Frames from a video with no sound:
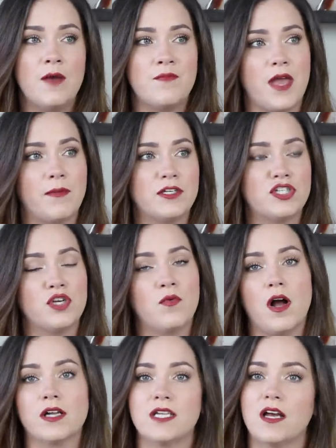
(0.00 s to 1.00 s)
Maybe she
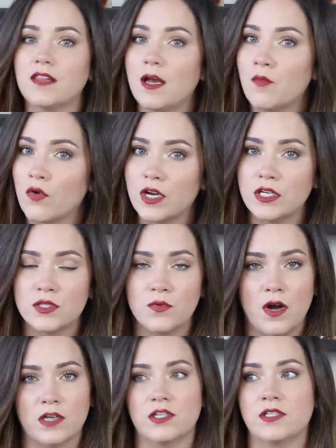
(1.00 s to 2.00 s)
walked out that morning to
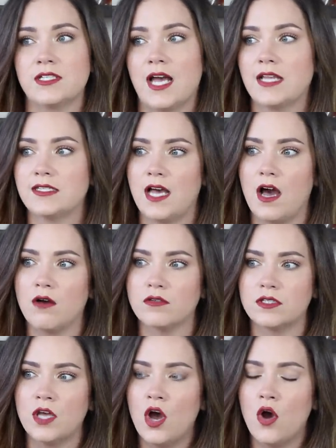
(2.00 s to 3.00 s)
walk to her dad's
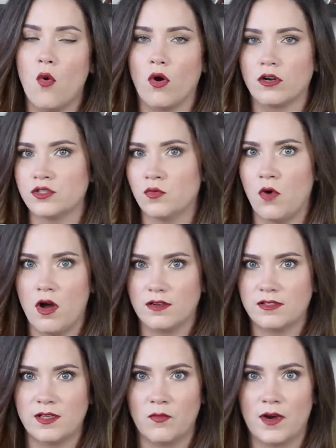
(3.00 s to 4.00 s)
house or to
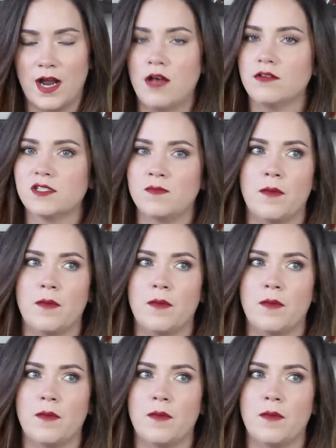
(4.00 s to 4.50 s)
walk somewhere else,